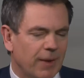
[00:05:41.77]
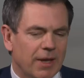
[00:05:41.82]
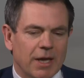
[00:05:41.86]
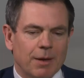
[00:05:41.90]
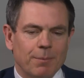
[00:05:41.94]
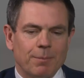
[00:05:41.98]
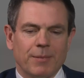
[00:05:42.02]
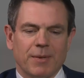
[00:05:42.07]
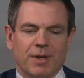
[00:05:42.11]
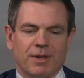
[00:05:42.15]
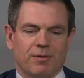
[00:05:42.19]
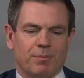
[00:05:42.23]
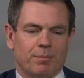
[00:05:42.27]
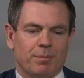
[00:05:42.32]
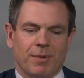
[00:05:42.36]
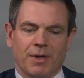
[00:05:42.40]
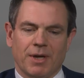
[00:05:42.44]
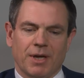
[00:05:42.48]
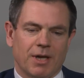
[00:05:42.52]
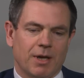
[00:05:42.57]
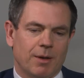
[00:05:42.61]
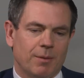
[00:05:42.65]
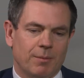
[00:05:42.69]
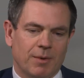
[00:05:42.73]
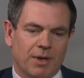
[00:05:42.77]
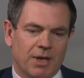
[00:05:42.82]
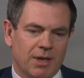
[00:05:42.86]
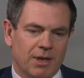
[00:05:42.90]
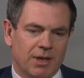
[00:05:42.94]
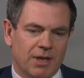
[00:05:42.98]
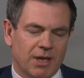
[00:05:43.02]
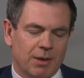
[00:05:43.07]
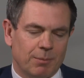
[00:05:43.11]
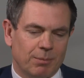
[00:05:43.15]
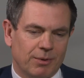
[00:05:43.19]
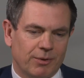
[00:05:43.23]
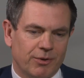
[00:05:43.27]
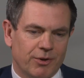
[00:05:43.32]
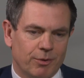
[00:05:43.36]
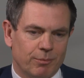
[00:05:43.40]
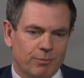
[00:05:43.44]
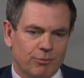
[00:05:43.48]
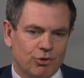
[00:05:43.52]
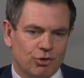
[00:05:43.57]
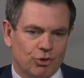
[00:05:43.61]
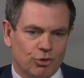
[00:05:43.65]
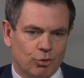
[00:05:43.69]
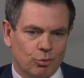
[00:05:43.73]
for them. That's enabled
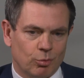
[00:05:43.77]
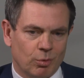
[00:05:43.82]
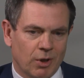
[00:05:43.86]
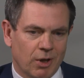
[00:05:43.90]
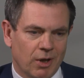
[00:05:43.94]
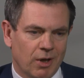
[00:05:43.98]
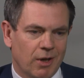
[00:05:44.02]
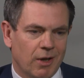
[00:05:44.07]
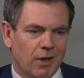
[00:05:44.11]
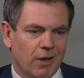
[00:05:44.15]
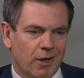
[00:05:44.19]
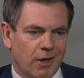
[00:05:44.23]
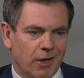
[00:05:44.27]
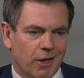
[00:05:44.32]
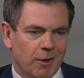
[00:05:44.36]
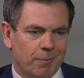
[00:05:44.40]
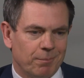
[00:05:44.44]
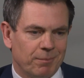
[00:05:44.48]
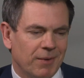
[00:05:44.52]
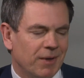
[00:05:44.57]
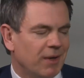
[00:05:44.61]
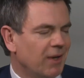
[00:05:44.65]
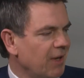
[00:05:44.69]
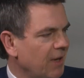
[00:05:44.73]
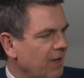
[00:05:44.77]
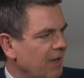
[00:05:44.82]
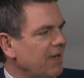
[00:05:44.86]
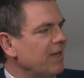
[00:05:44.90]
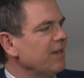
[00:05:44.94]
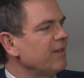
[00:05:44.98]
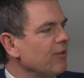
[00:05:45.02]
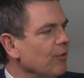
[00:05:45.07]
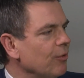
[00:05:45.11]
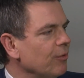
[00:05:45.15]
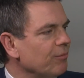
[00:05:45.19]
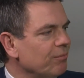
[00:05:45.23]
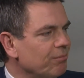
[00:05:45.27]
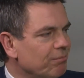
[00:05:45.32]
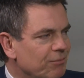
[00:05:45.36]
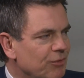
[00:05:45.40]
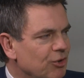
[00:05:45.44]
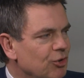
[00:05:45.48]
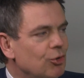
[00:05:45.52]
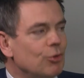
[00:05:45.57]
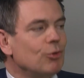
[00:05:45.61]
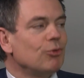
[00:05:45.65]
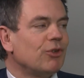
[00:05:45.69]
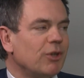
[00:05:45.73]
them to it's not
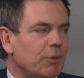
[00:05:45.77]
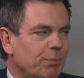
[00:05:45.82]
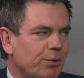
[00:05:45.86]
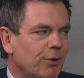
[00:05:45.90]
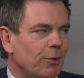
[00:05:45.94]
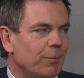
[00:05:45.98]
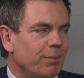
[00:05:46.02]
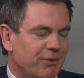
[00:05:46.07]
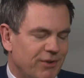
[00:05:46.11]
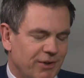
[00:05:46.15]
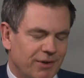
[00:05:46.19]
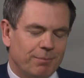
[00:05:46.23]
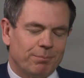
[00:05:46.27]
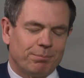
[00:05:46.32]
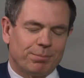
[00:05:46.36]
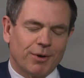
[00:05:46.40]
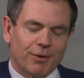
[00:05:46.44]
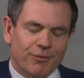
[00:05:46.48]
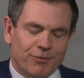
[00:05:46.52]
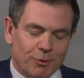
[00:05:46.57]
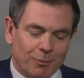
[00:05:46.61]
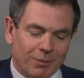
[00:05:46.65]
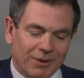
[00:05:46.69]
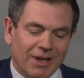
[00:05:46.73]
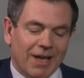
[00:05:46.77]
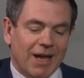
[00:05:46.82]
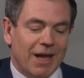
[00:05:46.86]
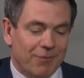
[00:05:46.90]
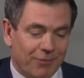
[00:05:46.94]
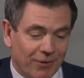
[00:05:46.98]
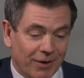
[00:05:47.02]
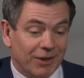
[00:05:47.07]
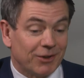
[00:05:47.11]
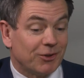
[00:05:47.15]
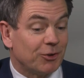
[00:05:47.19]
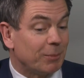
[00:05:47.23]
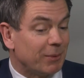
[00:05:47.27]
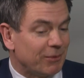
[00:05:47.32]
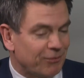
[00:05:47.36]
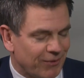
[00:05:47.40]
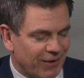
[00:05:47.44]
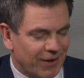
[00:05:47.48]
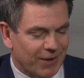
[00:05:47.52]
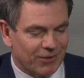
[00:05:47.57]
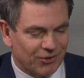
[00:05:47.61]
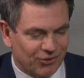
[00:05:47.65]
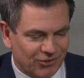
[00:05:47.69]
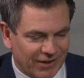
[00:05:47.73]
hugely profitable ever, to be
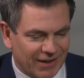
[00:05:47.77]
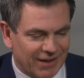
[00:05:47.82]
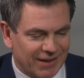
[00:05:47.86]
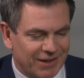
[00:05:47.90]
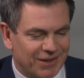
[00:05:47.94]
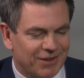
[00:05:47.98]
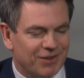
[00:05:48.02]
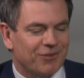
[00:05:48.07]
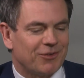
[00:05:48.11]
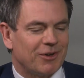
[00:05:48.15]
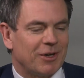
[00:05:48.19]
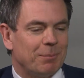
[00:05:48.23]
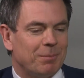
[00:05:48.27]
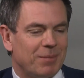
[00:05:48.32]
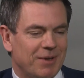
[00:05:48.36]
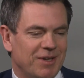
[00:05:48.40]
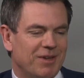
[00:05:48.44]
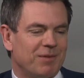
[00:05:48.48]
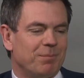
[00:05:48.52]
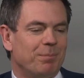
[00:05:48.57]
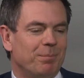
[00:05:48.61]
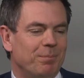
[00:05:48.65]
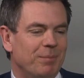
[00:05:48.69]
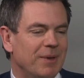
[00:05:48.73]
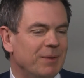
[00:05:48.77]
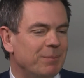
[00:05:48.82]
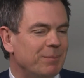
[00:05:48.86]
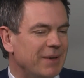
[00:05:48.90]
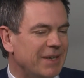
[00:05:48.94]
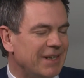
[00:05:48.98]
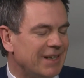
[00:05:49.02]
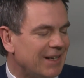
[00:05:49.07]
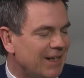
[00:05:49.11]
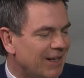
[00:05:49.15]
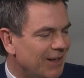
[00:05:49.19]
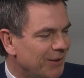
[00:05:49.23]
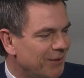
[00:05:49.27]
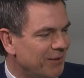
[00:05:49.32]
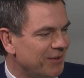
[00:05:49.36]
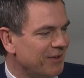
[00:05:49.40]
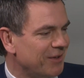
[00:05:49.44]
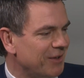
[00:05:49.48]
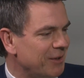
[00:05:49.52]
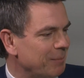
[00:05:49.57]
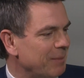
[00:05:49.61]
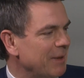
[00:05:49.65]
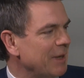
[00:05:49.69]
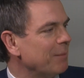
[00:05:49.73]
fair, the shale industry, but it's been
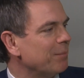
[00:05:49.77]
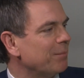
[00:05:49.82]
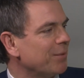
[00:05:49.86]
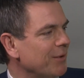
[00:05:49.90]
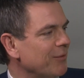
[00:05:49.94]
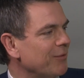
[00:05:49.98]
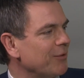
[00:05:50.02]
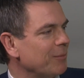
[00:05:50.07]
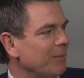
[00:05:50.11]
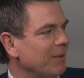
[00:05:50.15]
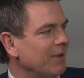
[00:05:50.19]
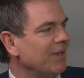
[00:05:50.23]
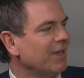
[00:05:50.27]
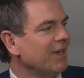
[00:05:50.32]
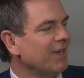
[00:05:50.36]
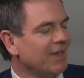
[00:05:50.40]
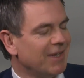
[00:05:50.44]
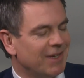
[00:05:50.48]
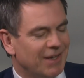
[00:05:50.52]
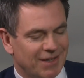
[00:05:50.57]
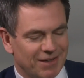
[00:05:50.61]
closer to being profitable